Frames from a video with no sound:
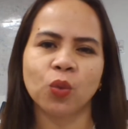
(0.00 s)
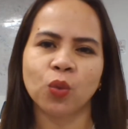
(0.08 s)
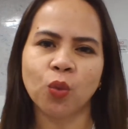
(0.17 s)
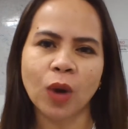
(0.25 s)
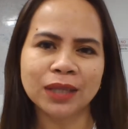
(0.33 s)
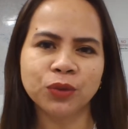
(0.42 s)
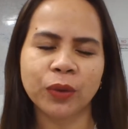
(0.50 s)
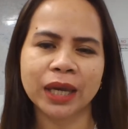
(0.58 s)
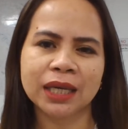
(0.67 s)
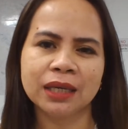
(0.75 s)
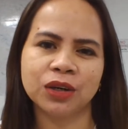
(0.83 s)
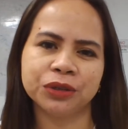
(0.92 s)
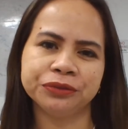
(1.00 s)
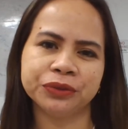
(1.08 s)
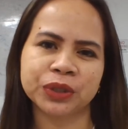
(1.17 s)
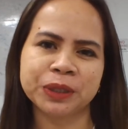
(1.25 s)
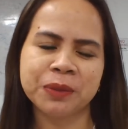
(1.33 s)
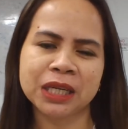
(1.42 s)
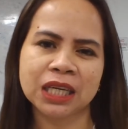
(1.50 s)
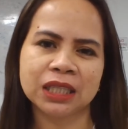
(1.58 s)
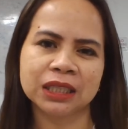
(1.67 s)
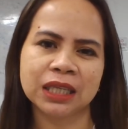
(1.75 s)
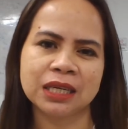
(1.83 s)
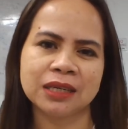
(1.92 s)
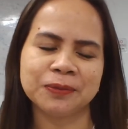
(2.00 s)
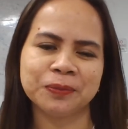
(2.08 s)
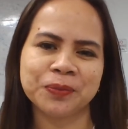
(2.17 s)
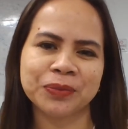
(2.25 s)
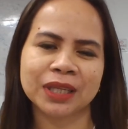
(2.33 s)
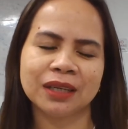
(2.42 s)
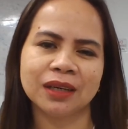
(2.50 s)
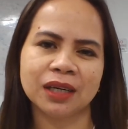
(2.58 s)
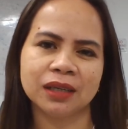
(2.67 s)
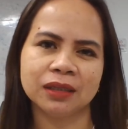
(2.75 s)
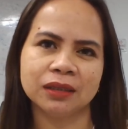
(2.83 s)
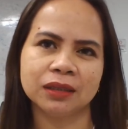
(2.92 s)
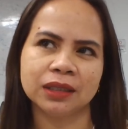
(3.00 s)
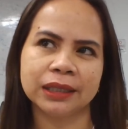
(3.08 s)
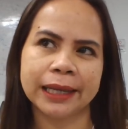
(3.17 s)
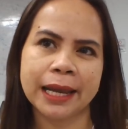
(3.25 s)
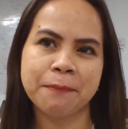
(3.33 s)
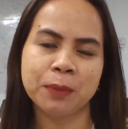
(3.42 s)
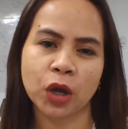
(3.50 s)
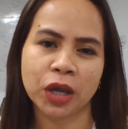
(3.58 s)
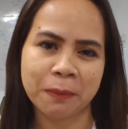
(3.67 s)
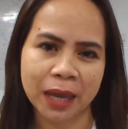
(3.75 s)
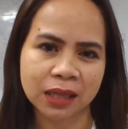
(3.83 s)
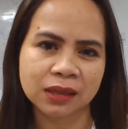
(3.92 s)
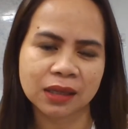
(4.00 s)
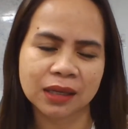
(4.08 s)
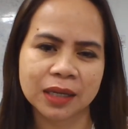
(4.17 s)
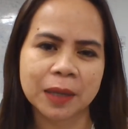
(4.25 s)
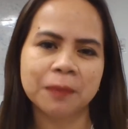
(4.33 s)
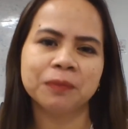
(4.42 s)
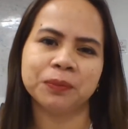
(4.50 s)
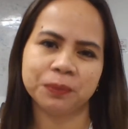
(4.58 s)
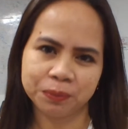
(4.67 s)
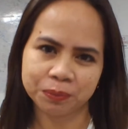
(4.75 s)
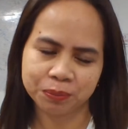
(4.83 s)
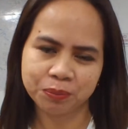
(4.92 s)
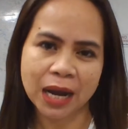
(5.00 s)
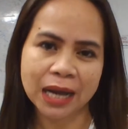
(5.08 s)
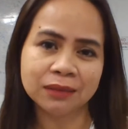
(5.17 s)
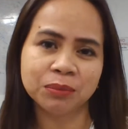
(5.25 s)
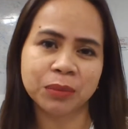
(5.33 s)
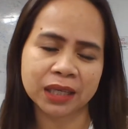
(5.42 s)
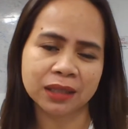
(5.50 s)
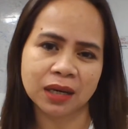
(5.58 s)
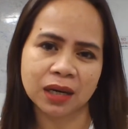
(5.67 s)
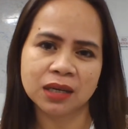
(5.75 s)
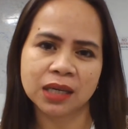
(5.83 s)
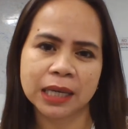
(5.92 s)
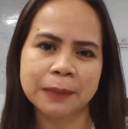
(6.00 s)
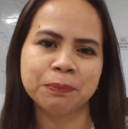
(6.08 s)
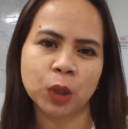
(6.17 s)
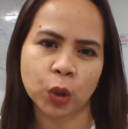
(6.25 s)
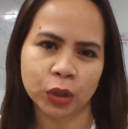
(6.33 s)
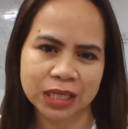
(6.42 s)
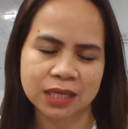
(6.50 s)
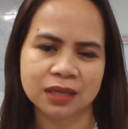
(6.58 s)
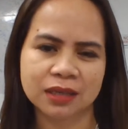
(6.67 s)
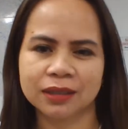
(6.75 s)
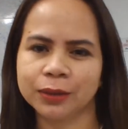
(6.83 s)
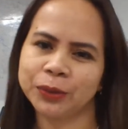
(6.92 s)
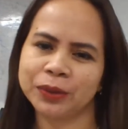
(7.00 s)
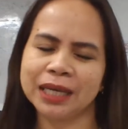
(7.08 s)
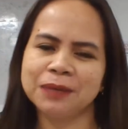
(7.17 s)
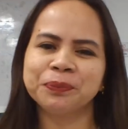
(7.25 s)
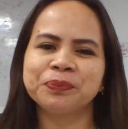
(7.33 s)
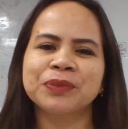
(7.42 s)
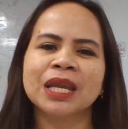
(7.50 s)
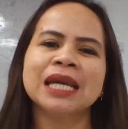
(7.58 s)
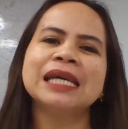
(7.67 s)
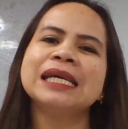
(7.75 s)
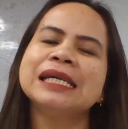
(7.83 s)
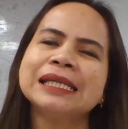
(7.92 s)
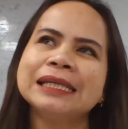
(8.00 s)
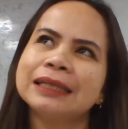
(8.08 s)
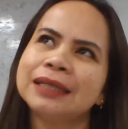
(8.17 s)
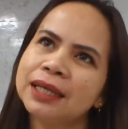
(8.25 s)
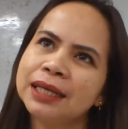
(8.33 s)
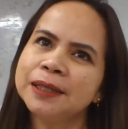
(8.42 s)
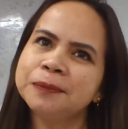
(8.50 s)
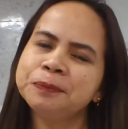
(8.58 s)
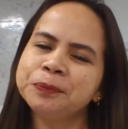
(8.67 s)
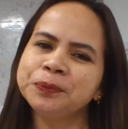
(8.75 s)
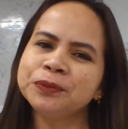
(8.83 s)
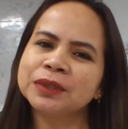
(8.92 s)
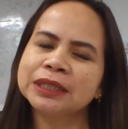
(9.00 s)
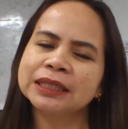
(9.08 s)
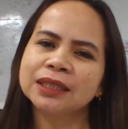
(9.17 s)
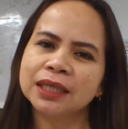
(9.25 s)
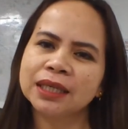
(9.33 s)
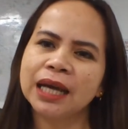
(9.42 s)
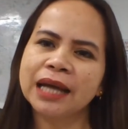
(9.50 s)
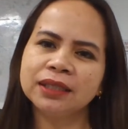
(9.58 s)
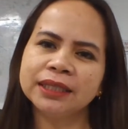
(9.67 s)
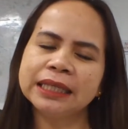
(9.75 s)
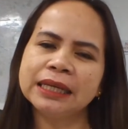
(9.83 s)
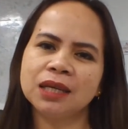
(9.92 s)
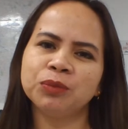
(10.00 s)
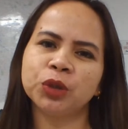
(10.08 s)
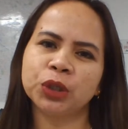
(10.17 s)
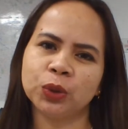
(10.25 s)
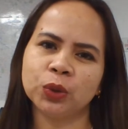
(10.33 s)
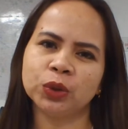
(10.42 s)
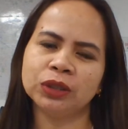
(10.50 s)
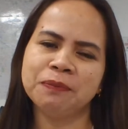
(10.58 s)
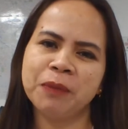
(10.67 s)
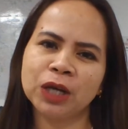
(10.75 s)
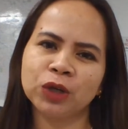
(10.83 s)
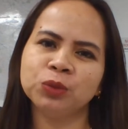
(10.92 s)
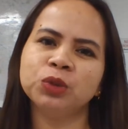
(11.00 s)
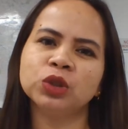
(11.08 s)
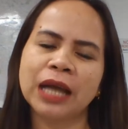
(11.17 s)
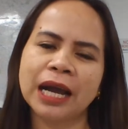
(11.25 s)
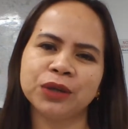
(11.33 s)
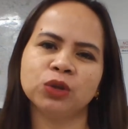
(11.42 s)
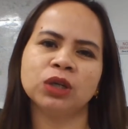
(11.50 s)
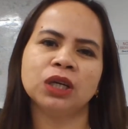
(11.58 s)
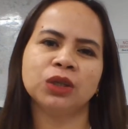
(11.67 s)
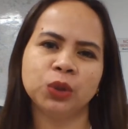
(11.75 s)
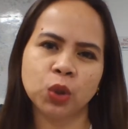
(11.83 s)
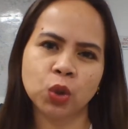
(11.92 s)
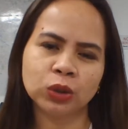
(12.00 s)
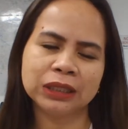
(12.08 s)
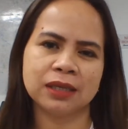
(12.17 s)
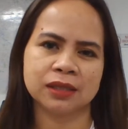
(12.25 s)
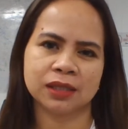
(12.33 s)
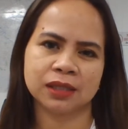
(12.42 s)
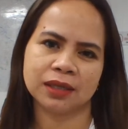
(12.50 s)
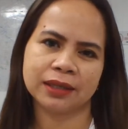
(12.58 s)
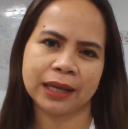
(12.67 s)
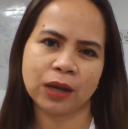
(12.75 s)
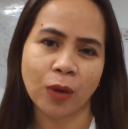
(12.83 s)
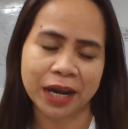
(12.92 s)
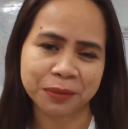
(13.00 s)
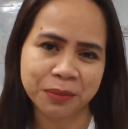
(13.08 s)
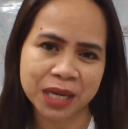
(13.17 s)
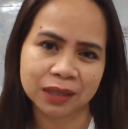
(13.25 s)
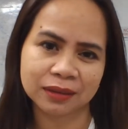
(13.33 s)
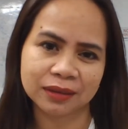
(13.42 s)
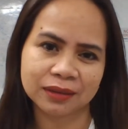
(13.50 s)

one way of terminating employment, but by the employee. Okay? Under the labor code, meron po tayong notice requirement.